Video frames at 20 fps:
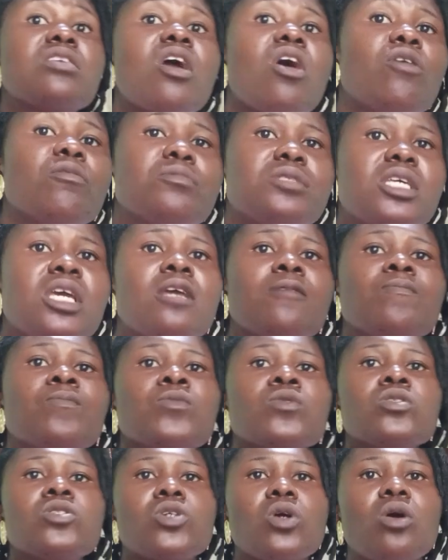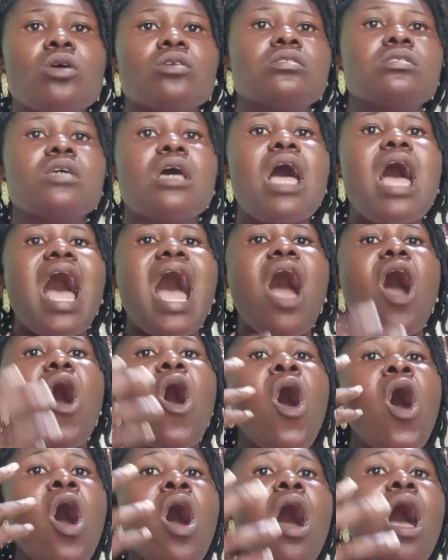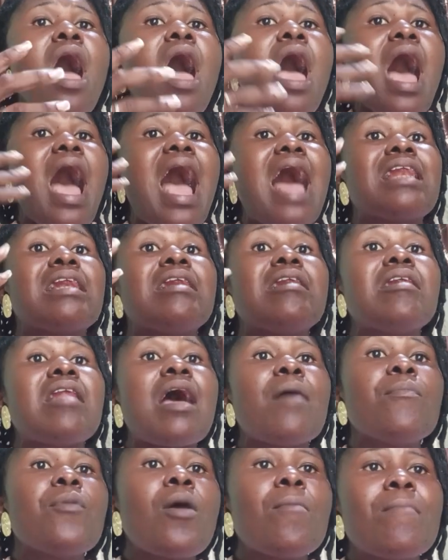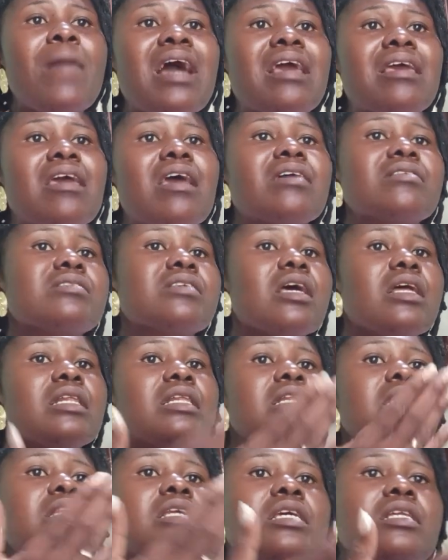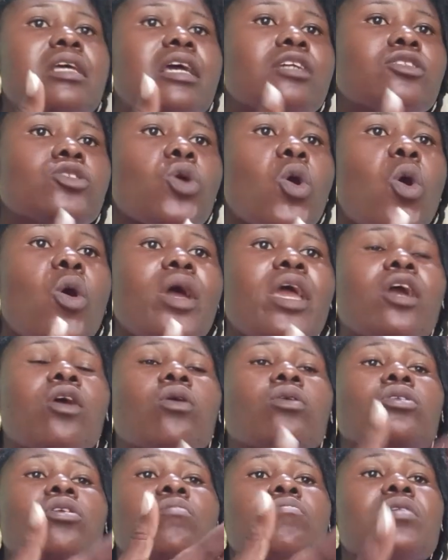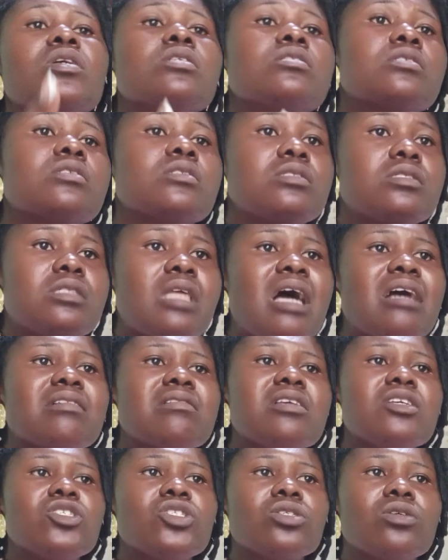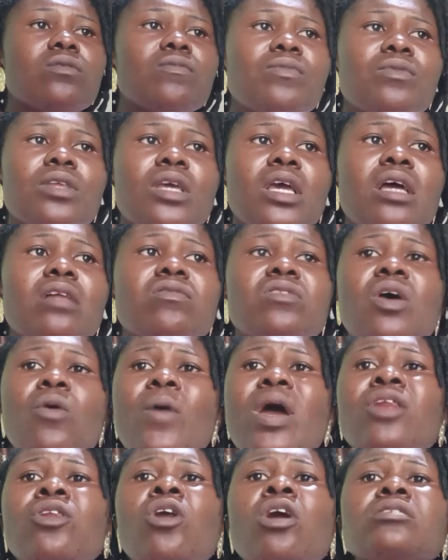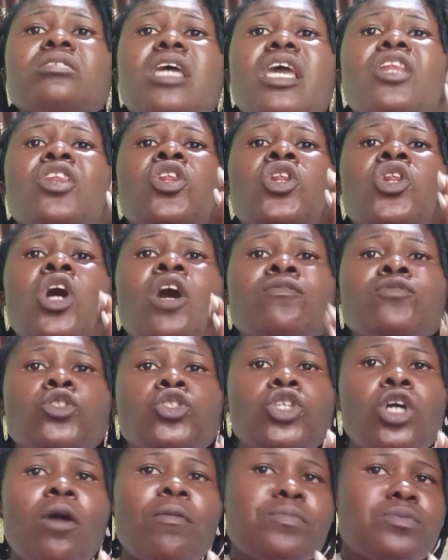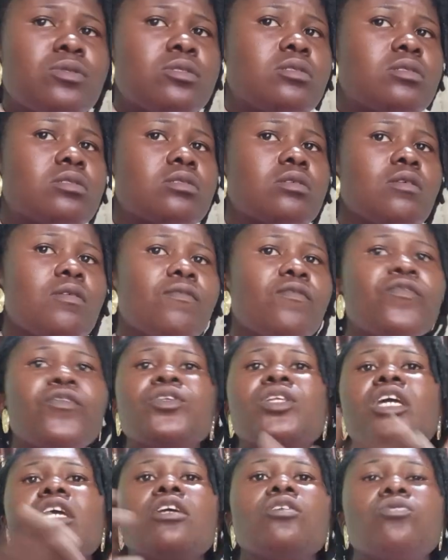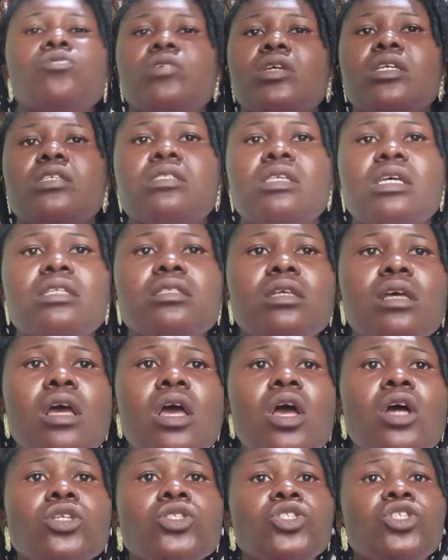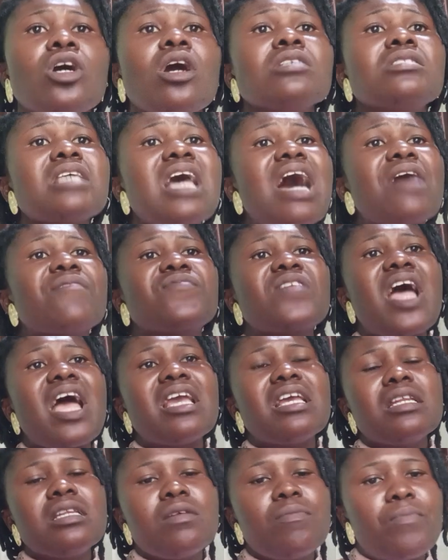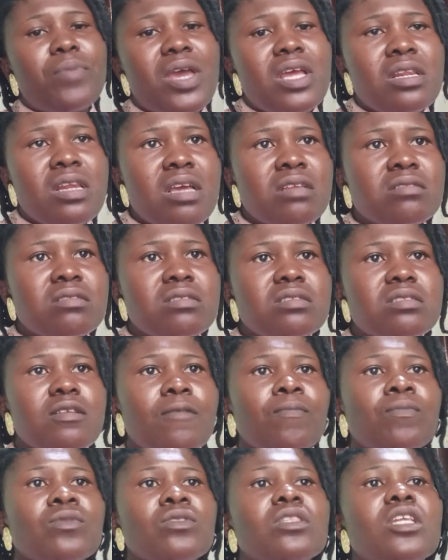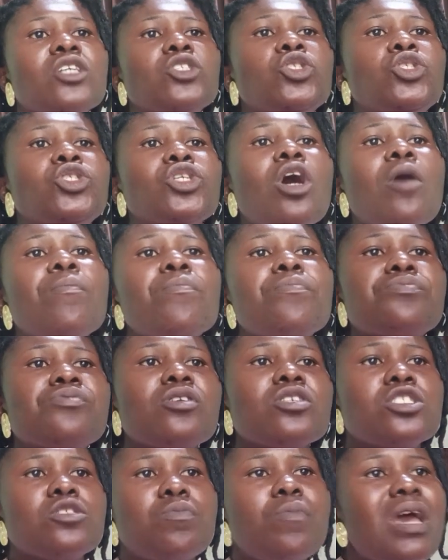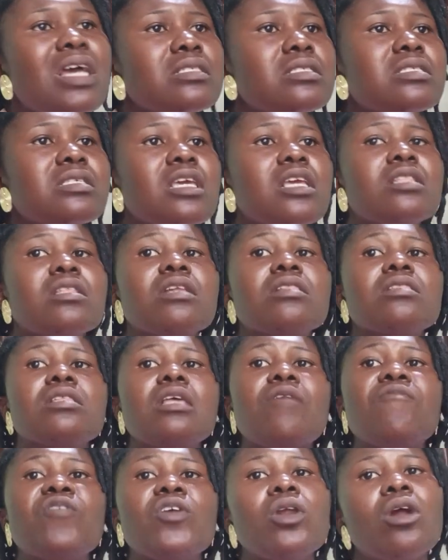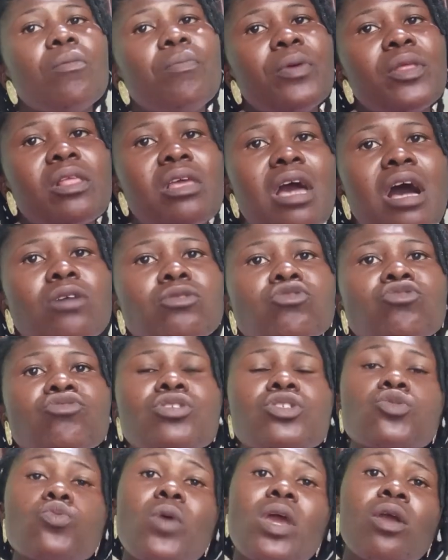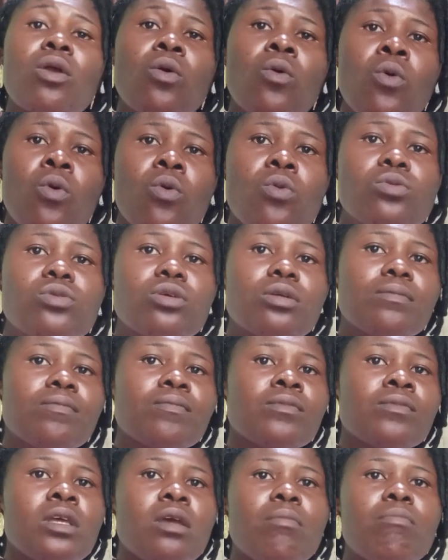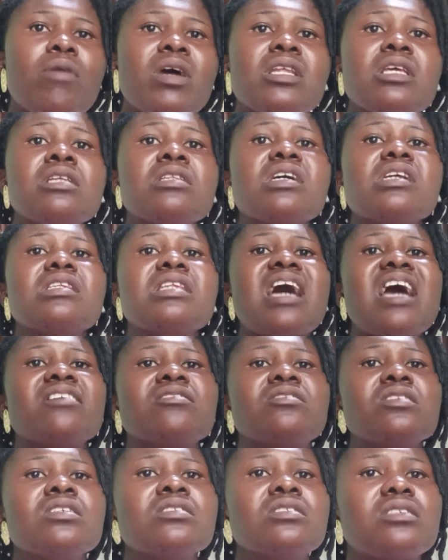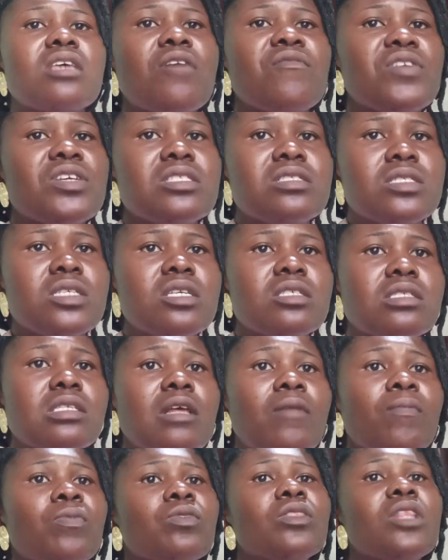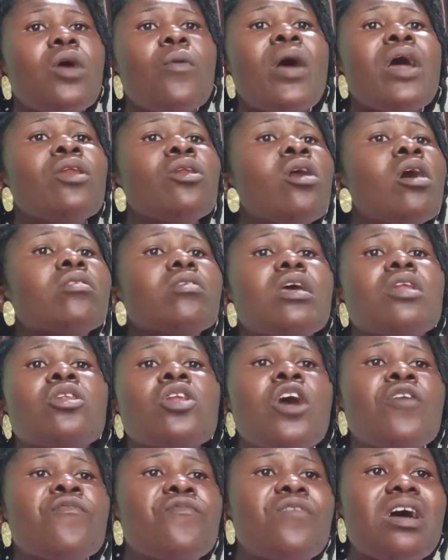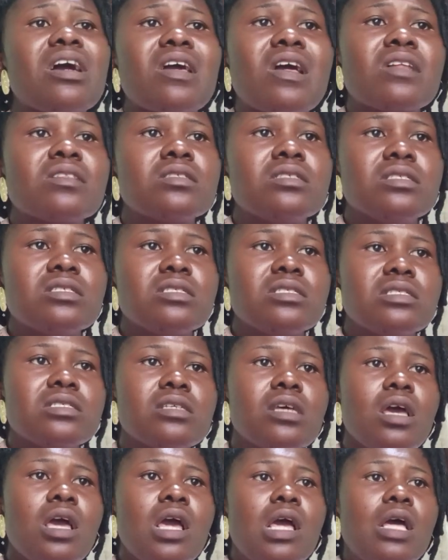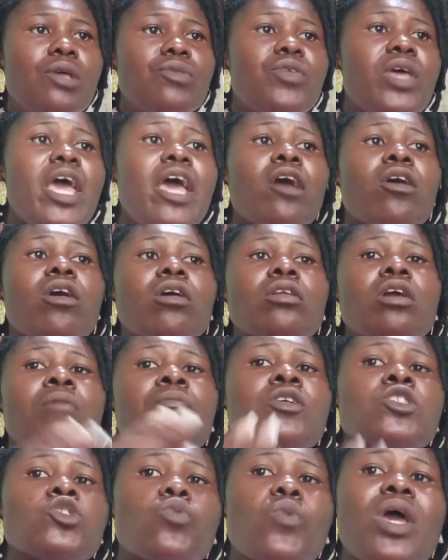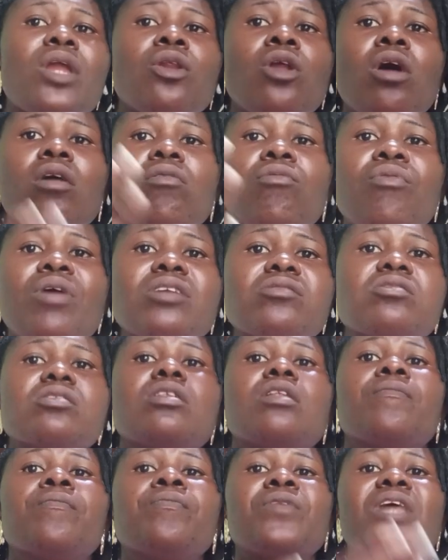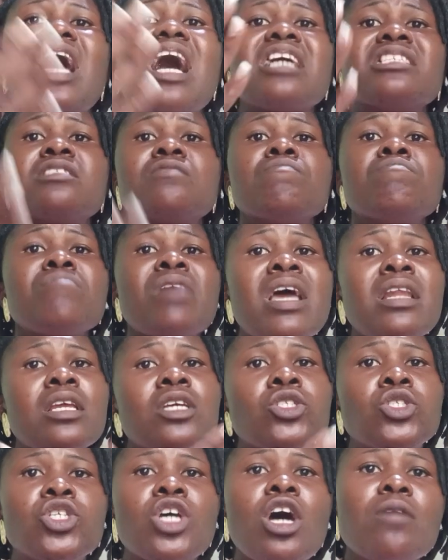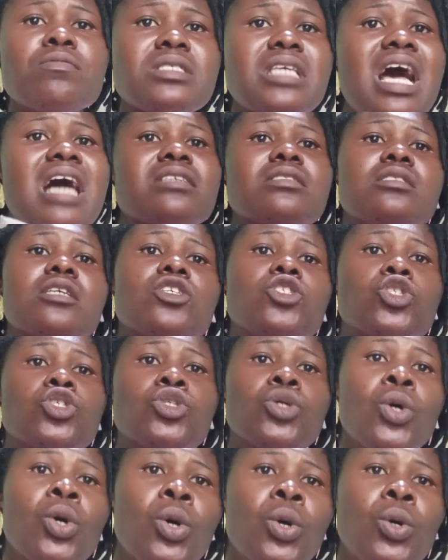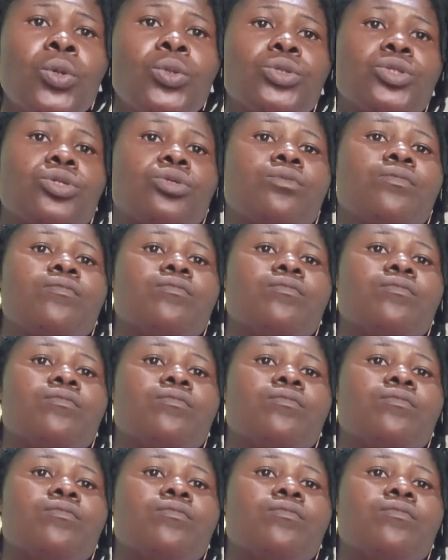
they obtained taught and labor market needed or economic stagnation. There were not enough jobs for the educated. Just after independence, the job prospects in the developing countries were good, but in the 1970s, there were not enough vacancies. The economies were not creating as many jobs as they should.